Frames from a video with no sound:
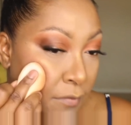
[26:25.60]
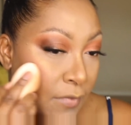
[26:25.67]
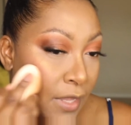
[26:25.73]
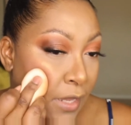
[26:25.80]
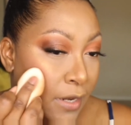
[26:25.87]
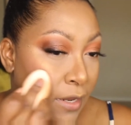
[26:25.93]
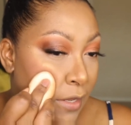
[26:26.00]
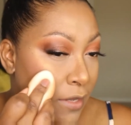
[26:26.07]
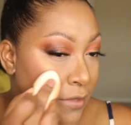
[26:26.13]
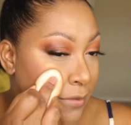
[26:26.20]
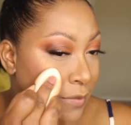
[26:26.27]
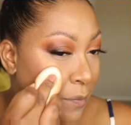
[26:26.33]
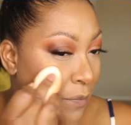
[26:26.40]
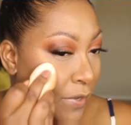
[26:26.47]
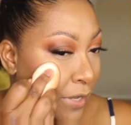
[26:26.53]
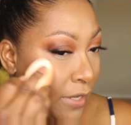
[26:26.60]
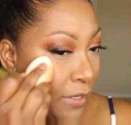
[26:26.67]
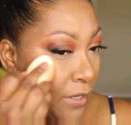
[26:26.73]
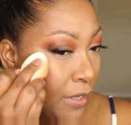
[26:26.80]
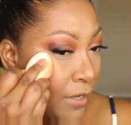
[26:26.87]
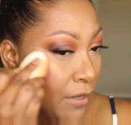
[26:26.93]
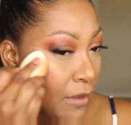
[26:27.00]
It is
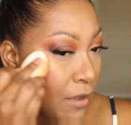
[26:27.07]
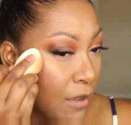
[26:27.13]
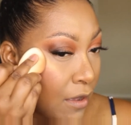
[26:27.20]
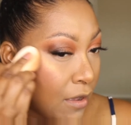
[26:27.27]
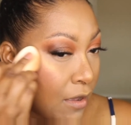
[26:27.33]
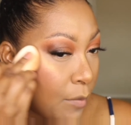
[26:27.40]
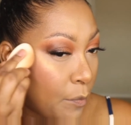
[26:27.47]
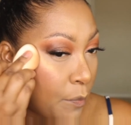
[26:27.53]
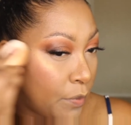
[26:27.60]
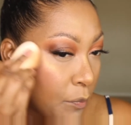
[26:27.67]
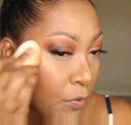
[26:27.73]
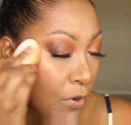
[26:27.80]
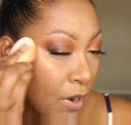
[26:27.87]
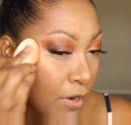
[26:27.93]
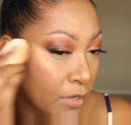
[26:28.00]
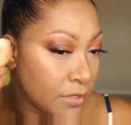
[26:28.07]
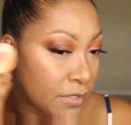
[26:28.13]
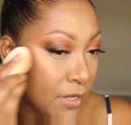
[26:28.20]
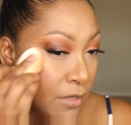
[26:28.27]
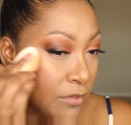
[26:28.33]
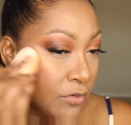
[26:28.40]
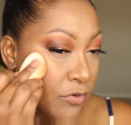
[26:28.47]
picking up products
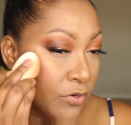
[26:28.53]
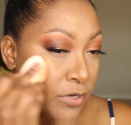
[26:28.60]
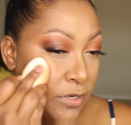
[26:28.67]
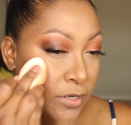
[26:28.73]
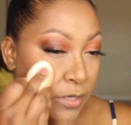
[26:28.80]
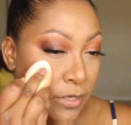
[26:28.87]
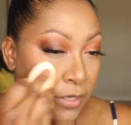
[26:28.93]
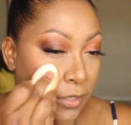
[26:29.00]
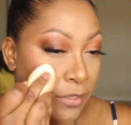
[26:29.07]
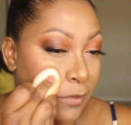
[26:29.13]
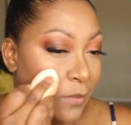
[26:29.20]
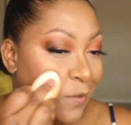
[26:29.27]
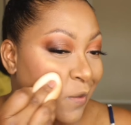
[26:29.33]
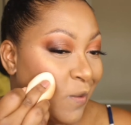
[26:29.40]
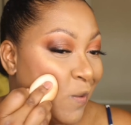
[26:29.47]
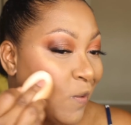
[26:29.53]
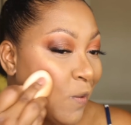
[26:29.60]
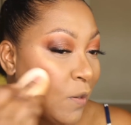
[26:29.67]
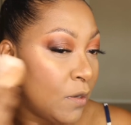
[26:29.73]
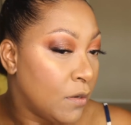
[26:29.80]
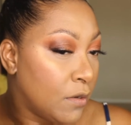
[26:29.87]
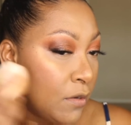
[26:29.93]
underneath,
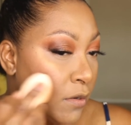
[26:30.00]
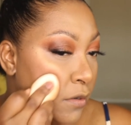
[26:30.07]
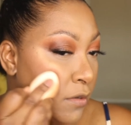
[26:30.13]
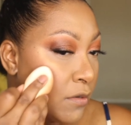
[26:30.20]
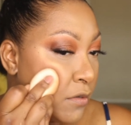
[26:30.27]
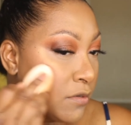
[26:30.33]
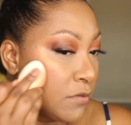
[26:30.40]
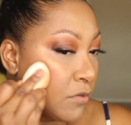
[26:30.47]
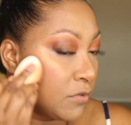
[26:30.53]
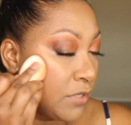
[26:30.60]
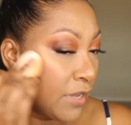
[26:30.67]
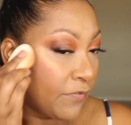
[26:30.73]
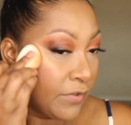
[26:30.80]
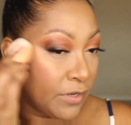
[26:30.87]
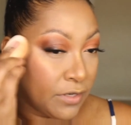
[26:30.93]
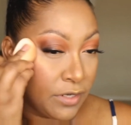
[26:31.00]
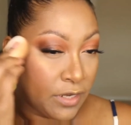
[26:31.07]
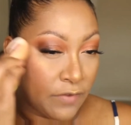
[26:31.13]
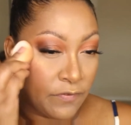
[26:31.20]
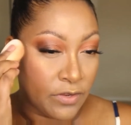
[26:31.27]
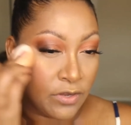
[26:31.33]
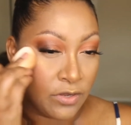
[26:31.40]
so definitely
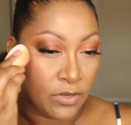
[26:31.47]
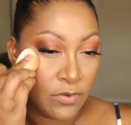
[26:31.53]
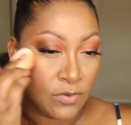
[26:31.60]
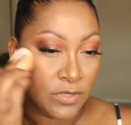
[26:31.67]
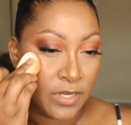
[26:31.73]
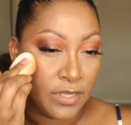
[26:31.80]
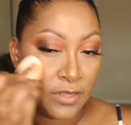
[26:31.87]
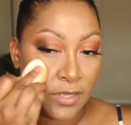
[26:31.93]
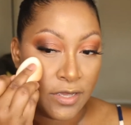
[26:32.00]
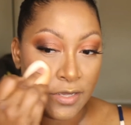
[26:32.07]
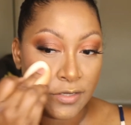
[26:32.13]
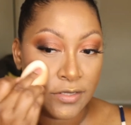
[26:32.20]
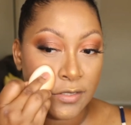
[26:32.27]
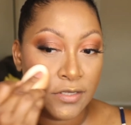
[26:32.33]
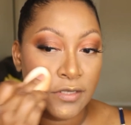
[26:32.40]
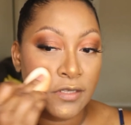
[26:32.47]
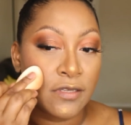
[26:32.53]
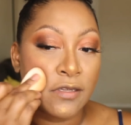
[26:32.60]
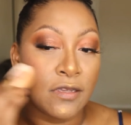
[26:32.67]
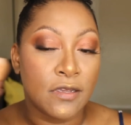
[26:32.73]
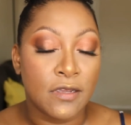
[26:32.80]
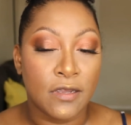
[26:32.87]
if you're using this,
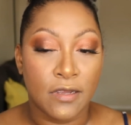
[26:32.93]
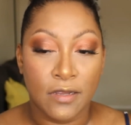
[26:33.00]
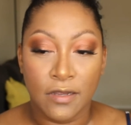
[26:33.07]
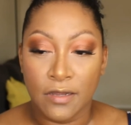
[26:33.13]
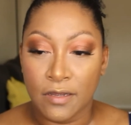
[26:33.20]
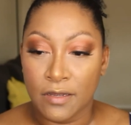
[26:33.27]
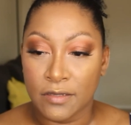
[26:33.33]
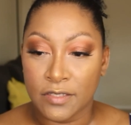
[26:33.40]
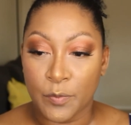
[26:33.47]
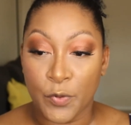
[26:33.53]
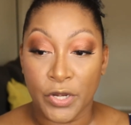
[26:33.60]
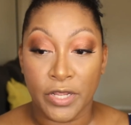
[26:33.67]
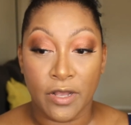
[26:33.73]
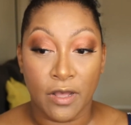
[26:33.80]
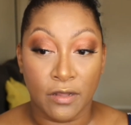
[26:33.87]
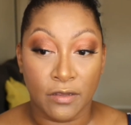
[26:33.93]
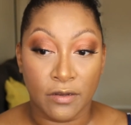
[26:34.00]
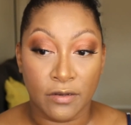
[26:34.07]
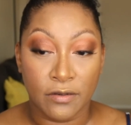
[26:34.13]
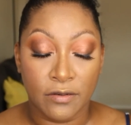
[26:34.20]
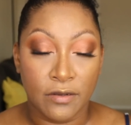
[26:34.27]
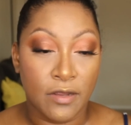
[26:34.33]
it's a pretty
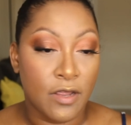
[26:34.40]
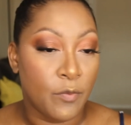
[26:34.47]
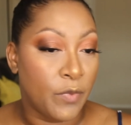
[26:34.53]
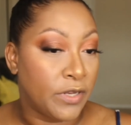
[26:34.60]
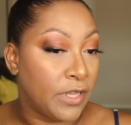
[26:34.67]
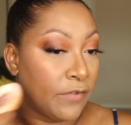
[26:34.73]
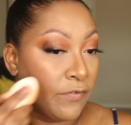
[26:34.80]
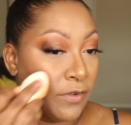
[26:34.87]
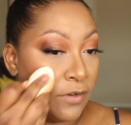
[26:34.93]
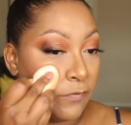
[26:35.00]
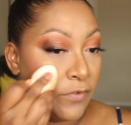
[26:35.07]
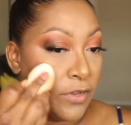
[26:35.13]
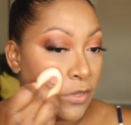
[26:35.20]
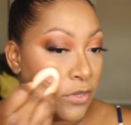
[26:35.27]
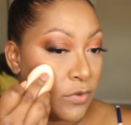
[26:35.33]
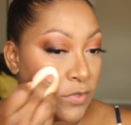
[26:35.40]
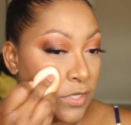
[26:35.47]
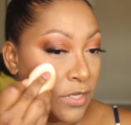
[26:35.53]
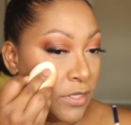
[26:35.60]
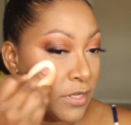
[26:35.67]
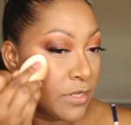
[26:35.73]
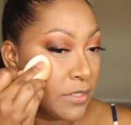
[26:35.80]
color, but definitely if you're
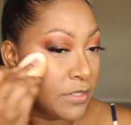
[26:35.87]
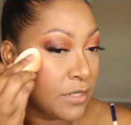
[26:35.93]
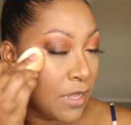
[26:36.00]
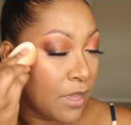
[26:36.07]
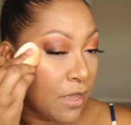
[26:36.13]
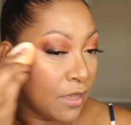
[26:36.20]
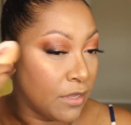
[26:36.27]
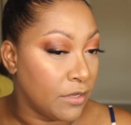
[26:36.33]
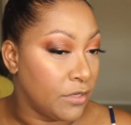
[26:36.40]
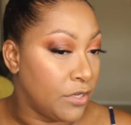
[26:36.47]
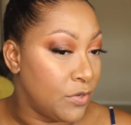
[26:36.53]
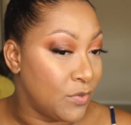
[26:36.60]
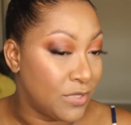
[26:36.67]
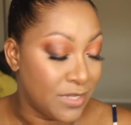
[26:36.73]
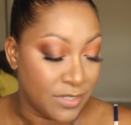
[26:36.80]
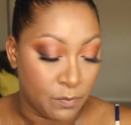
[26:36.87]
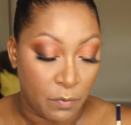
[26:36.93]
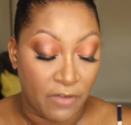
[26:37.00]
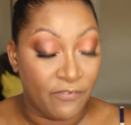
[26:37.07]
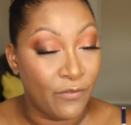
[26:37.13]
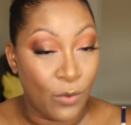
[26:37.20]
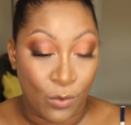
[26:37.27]
using this, use this
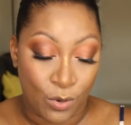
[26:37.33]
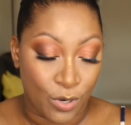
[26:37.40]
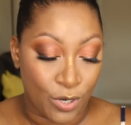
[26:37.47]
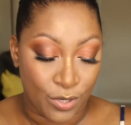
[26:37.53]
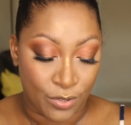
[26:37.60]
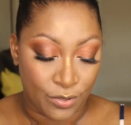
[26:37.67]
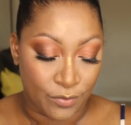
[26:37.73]
before